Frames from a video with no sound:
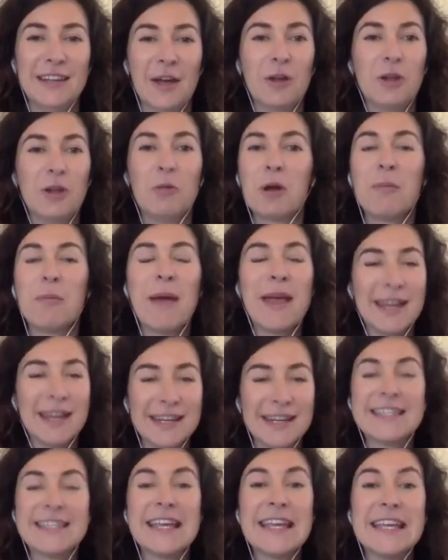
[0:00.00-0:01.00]
No, you want to make
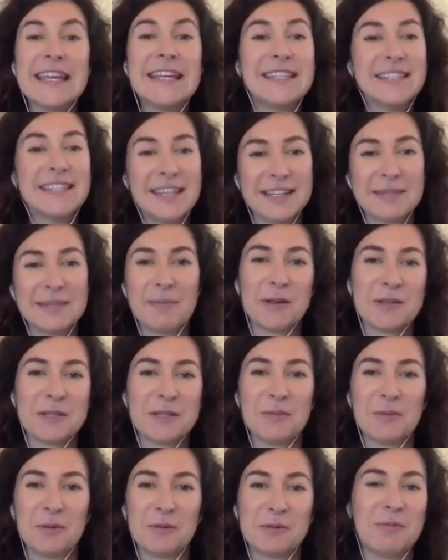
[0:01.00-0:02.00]
it as easy as
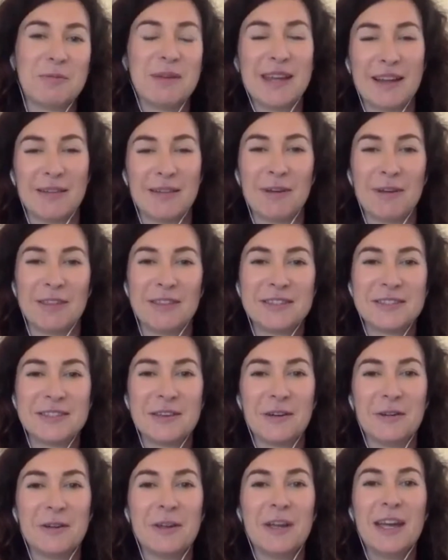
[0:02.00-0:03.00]
possible to begin with.
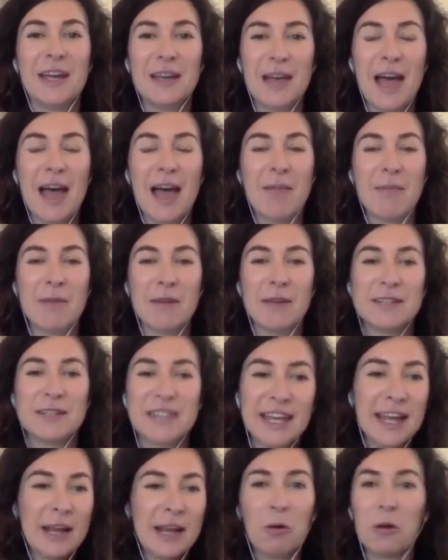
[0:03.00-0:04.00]
So
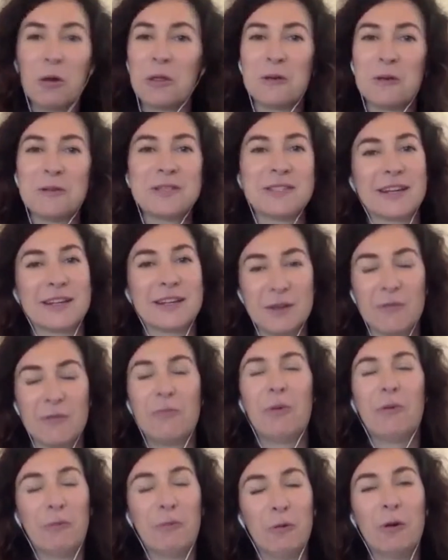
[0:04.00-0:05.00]
ticking all of those things
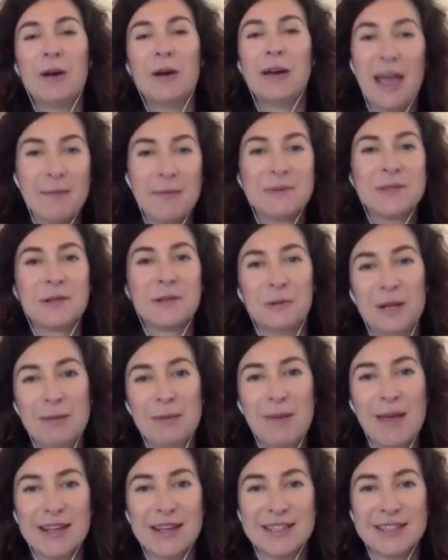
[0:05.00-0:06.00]
off before absolutely
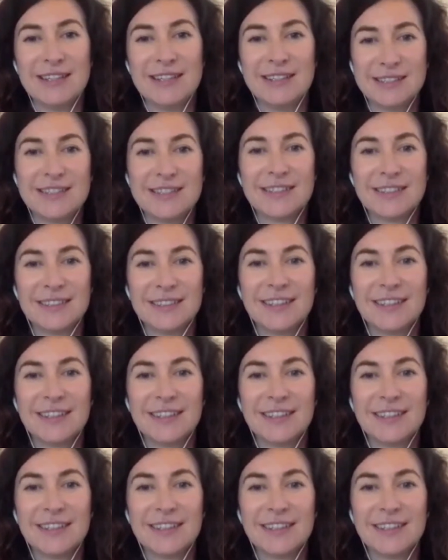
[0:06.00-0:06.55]
makes sense.